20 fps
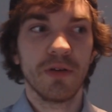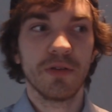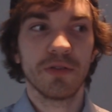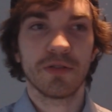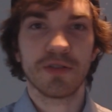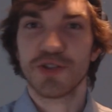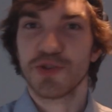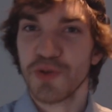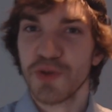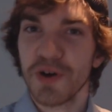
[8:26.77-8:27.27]

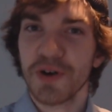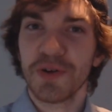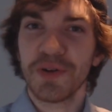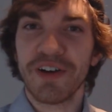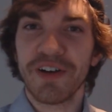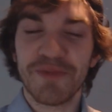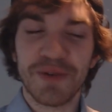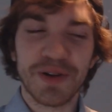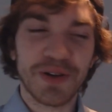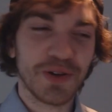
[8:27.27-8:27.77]
the struggle
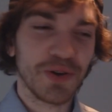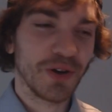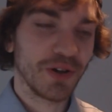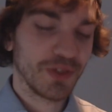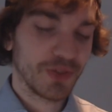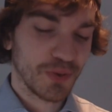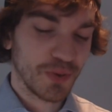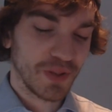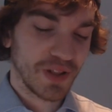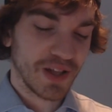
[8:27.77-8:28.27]
I've been
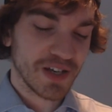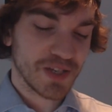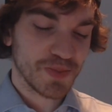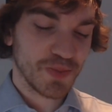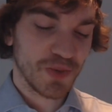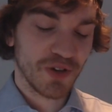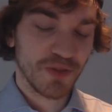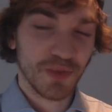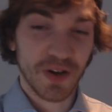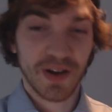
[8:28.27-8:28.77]
going through last
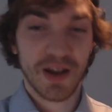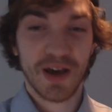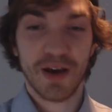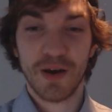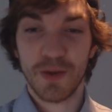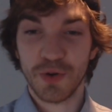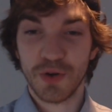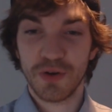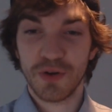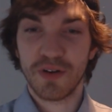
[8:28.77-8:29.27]
month, but now
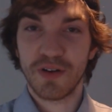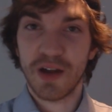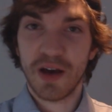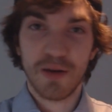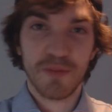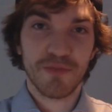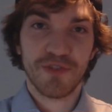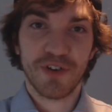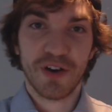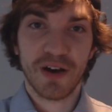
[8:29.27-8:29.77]
I'm good, now
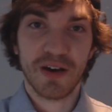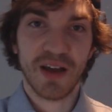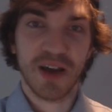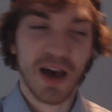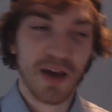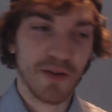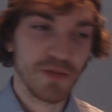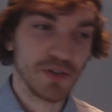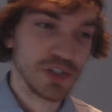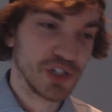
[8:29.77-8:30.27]
I'm fine, I
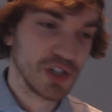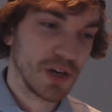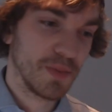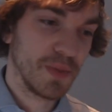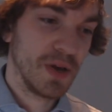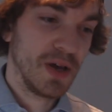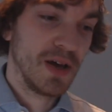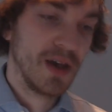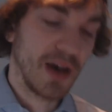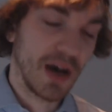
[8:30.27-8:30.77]
have a
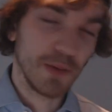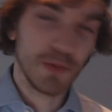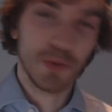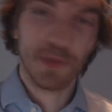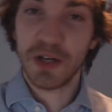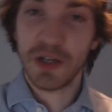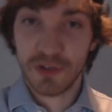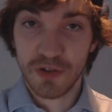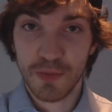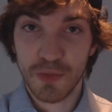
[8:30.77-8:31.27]
job. I'm
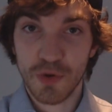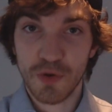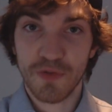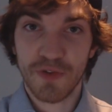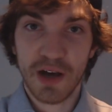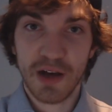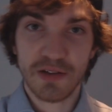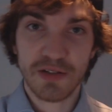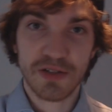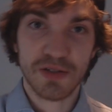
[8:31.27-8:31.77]
about to move
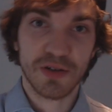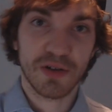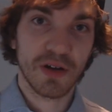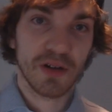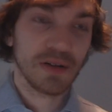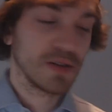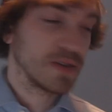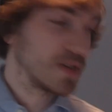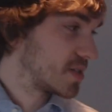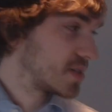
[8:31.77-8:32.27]
out, so you're
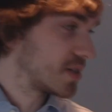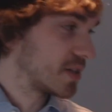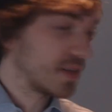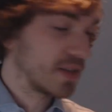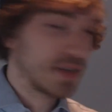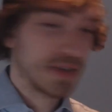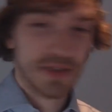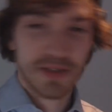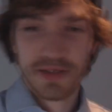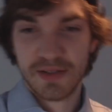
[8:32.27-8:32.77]
not going to see
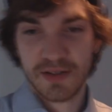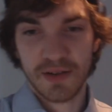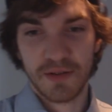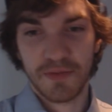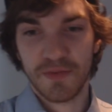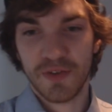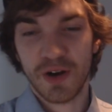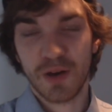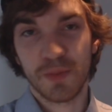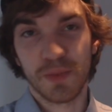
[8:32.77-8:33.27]
this
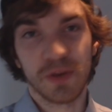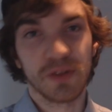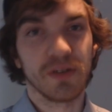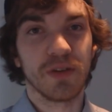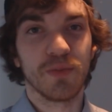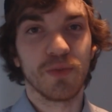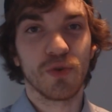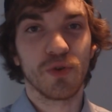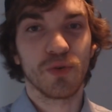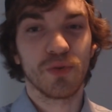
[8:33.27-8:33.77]
environment
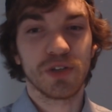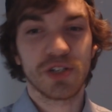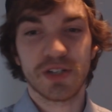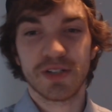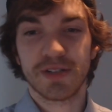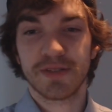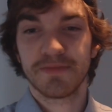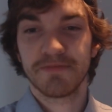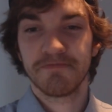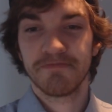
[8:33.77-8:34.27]
anymore, which
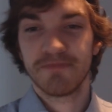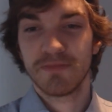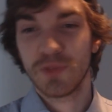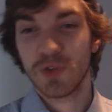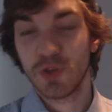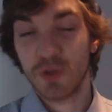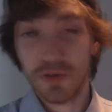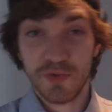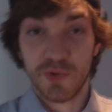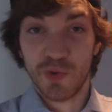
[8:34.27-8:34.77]
is
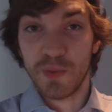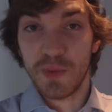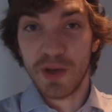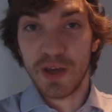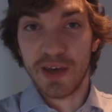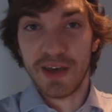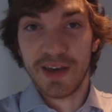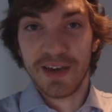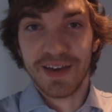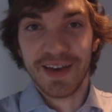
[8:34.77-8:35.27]
good for
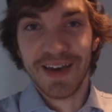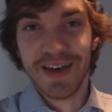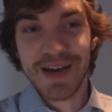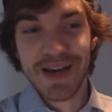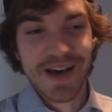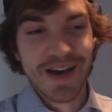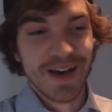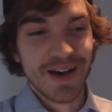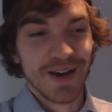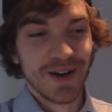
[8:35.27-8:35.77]
me.
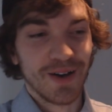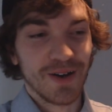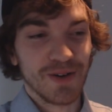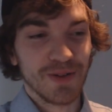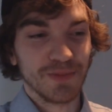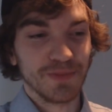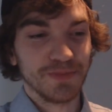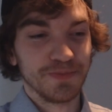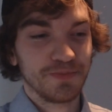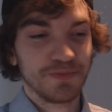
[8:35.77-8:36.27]

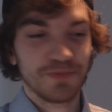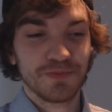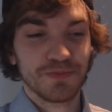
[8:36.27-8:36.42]
And